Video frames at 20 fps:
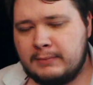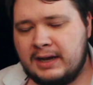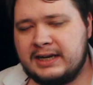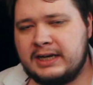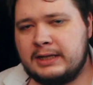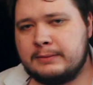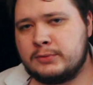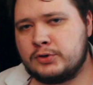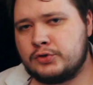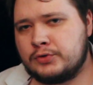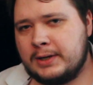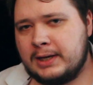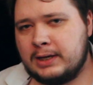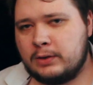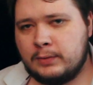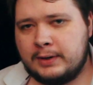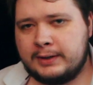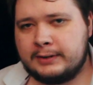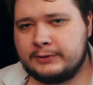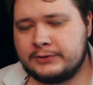My name is
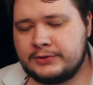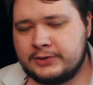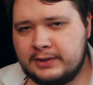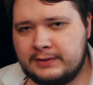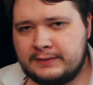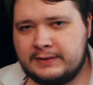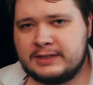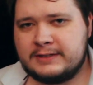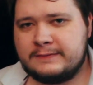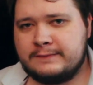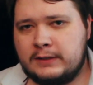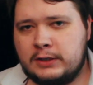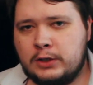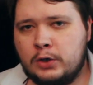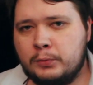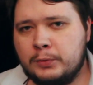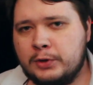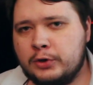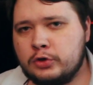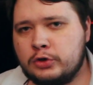Rag Reynolds, and in this
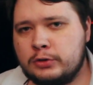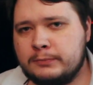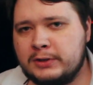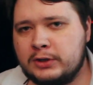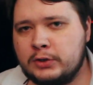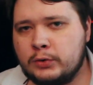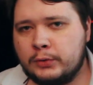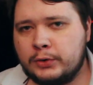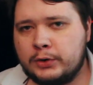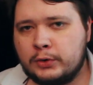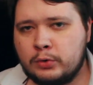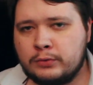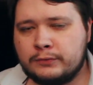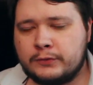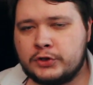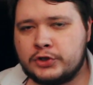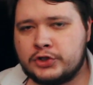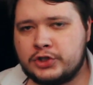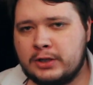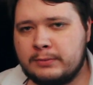video we're going to be going
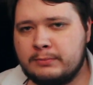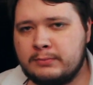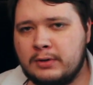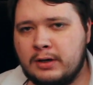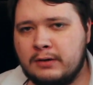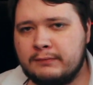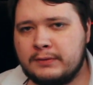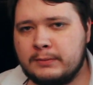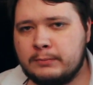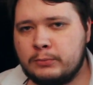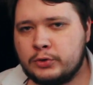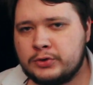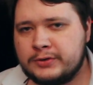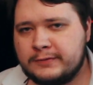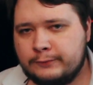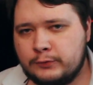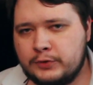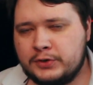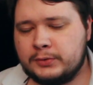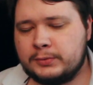over some of the
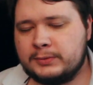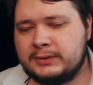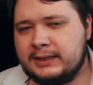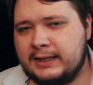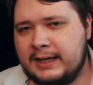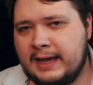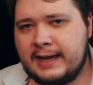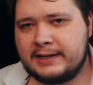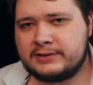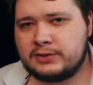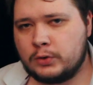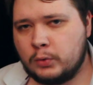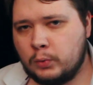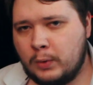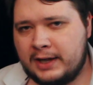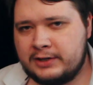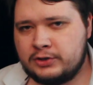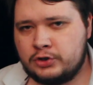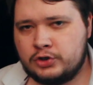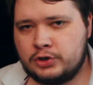most frequently asked
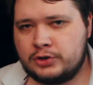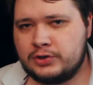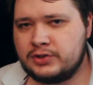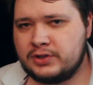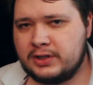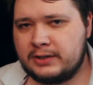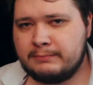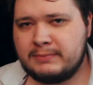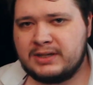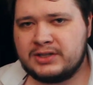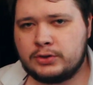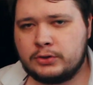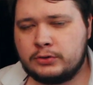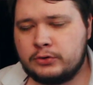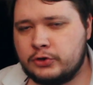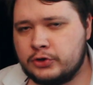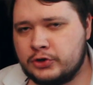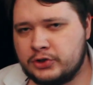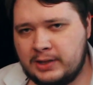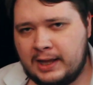questions and
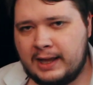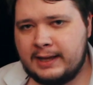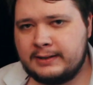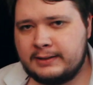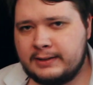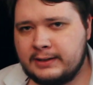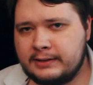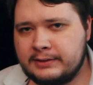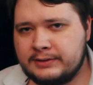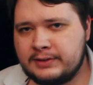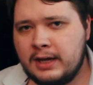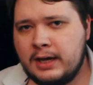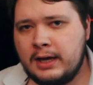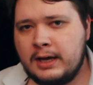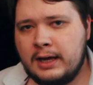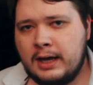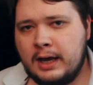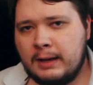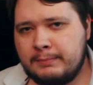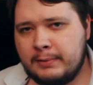misunderstandings
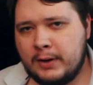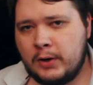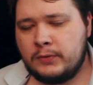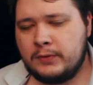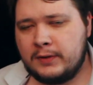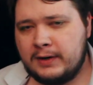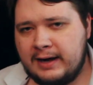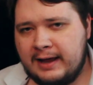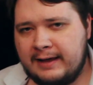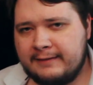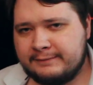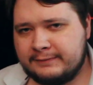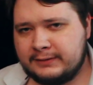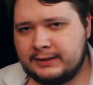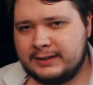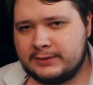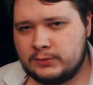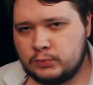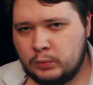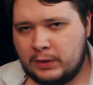about the
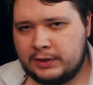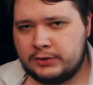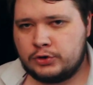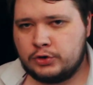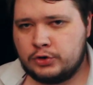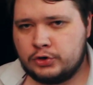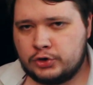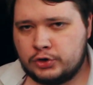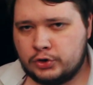Netflix Witcher